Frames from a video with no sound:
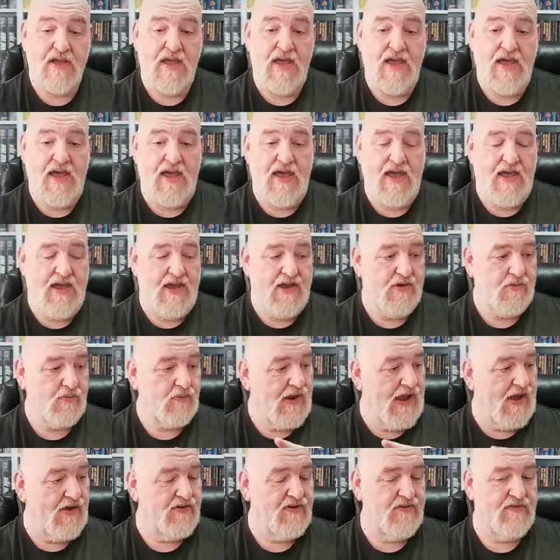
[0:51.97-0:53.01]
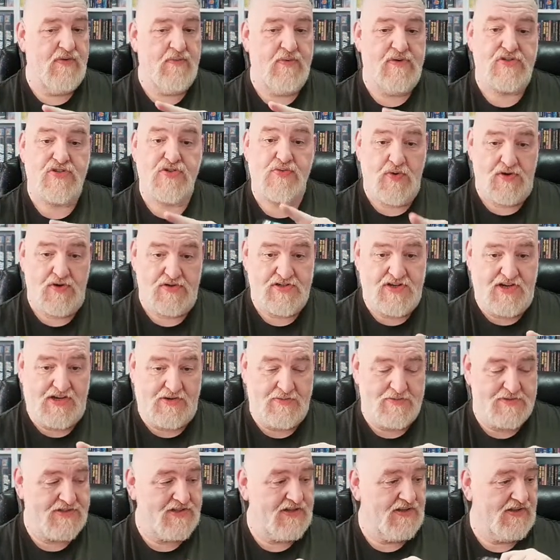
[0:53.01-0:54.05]
round of it when
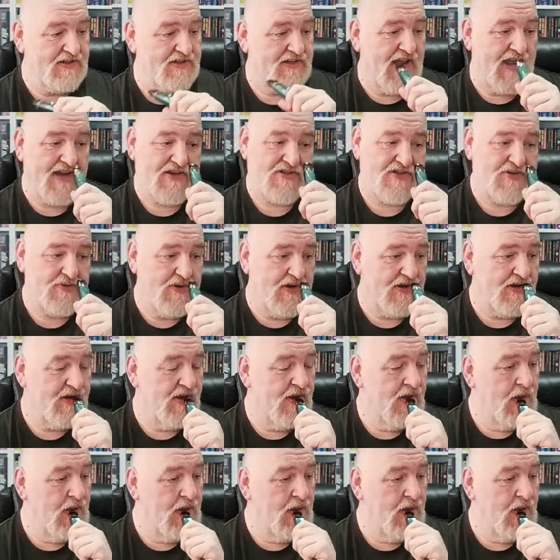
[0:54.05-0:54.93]
Schwarzenegger was still attached to it.